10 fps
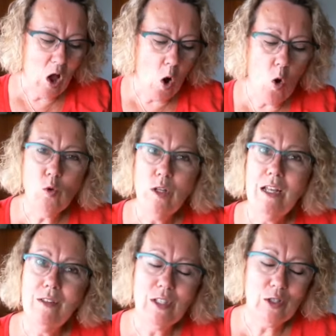Only
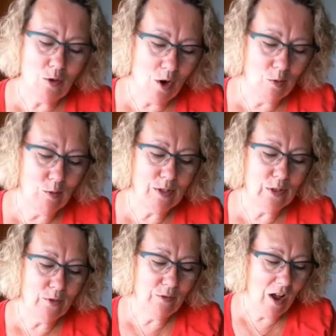the strong will
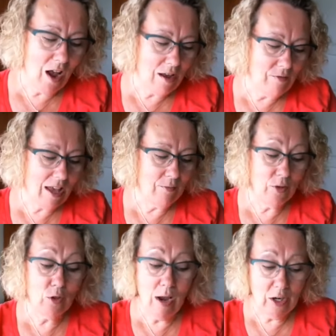survive. And for
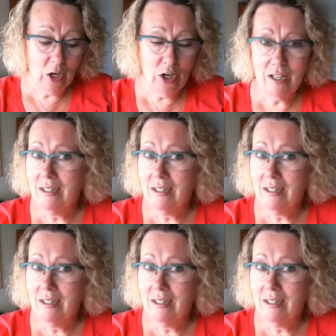the record,